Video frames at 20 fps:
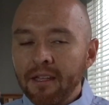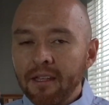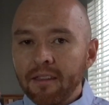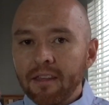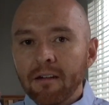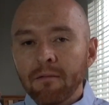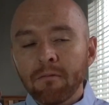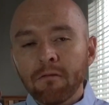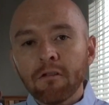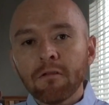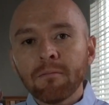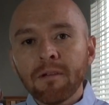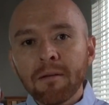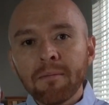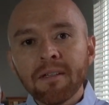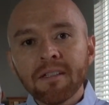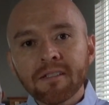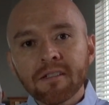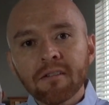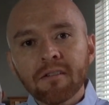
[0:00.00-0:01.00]
that, well,
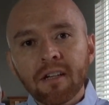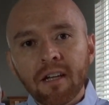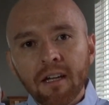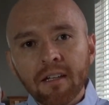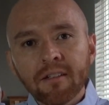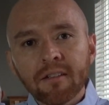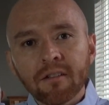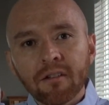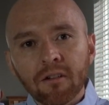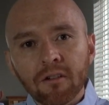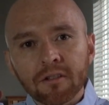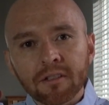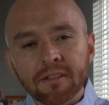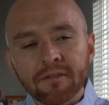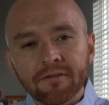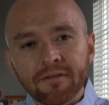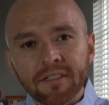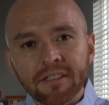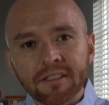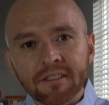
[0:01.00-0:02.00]
maybe it's okay to hold
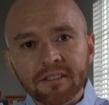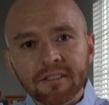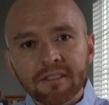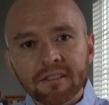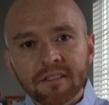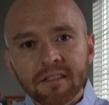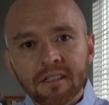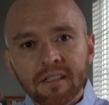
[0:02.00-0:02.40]
infants.